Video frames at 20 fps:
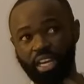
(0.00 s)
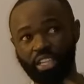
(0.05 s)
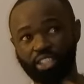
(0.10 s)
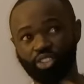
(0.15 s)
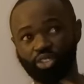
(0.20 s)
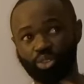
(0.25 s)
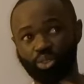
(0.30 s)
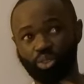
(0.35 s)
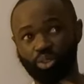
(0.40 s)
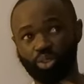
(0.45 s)

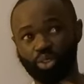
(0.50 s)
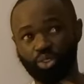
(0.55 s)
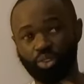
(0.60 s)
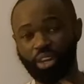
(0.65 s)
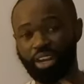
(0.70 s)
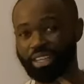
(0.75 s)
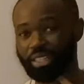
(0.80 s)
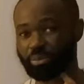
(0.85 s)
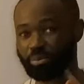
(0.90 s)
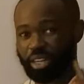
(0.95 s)
So you
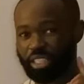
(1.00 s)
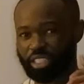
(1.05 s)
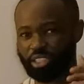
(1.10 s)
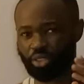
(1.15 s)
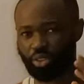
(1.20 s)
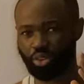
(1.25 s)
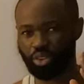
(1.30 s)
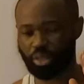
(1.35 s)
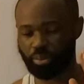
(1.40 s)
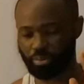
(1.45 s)
can
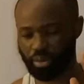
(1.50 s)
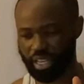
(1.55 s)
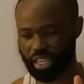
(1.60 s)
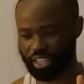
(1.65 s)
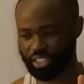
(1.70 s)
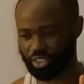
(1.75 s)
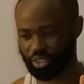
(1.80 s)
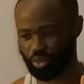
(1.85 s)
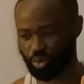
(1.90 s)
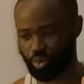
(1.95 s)
imagine all the
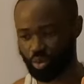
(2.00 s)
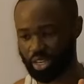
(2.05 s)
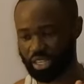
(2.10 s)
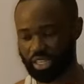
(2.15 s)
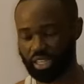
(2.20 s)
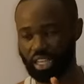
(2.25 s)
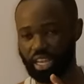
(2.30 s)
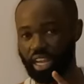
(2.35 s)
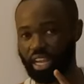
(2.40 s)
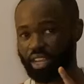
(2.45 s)
players who
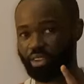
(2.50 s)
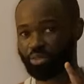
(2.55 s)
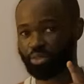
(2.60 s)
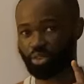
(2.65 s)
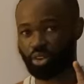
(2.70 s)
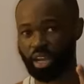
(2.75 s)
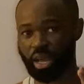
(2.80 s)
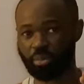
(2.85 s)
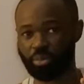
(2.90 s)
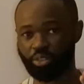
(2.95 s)
went there. If
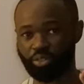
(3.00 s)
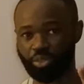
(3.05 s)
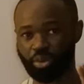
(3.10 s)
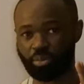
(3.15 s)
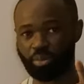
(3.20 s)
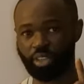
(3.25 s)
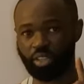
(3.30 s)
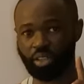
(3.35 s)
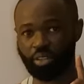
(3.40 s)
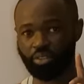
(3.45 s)
you're coming
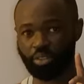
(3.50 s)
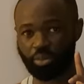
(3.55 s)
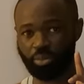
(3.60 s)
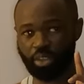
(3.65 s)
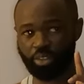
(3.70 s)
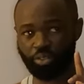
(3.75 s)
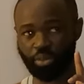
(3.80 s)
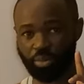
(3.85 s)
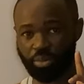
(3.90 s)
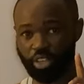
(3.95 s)
from
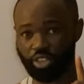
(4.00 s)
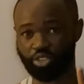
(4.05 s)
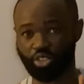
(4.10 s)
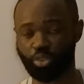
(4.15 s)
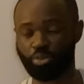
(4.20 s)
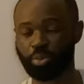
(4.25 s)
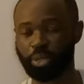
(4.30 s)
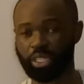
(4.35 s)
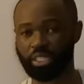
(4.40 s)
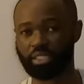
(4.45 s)
the
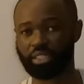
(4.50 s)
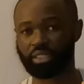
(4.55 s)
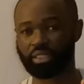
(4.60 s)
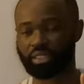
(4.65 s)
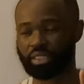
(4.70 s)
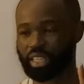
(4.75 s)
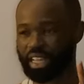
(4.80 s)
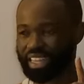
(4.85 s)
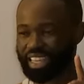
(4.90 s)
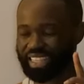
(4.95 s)
tropics,
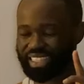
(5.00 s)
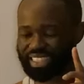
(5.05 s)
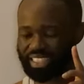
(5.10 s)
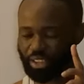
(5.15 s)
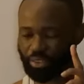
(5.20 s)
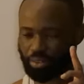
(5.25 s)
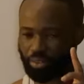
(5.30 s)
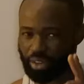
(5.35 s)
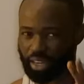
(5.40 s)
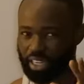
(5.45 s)
that's
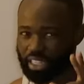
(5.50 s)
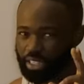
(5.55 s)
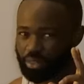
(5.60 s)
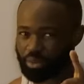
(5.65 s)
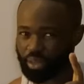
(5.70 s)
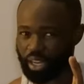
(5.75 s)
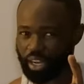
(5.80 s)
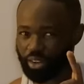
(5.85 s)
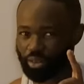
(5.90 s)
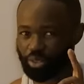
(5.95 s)
a very
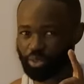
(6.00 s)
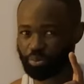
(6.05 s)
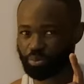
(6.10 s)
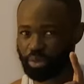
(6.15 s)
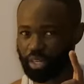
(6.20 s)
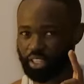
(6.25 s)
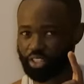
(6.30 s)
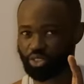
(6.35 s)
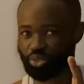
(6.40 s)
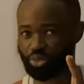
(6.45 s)
difficult
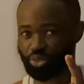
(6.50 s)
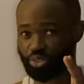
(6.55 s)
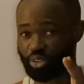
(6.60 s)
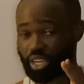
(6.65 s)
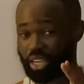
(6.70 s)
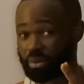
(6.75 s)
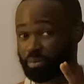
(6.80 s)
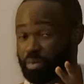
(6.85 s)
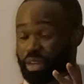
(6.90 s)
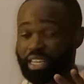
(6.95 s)
place to
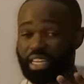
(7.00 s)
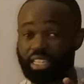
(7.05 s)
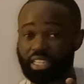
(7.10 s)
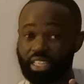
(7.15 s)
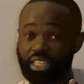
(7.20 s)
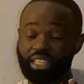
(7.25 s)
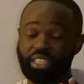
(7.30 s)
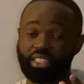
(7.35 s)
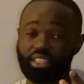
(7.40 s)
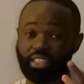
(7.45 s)
train. But I
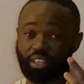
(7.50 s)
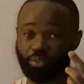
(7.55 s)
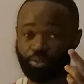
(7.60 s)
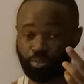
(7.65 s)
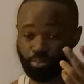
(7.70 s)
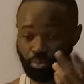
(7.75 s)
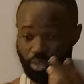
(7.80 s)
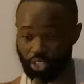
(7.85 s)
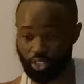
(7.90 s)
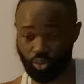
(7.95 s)
think it's the
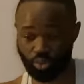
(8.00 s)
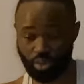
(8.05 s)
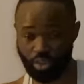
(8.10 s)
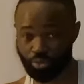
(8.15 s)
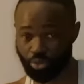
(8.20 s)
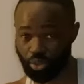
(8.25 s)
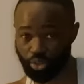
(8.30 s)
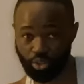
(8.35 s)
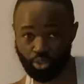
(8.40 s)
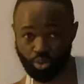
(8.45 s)
best way
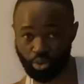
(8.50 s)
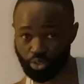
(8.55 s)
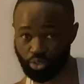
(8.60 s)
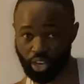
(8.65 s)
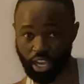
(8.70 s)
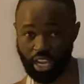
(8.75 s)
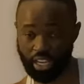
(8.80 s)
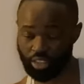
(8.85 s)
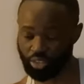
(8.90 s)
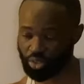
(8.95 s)
for you to
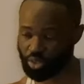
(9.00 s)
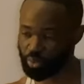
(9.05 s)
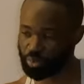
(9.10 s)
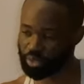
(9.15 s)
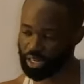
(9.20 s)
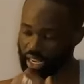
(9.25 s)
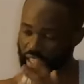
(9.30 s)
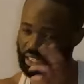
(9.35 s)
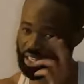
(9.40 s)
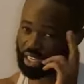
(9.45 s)
try
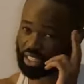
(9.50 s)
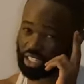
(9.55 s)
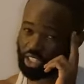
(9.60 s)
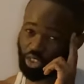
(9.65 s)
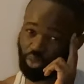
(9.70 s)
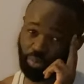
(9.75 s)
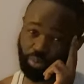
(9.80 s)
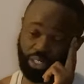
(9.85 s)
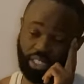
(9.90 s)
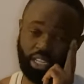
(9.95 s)
and
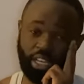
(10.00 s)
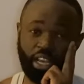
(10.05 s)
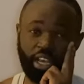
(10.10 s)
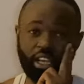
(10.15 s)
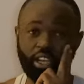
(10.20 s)
adopt.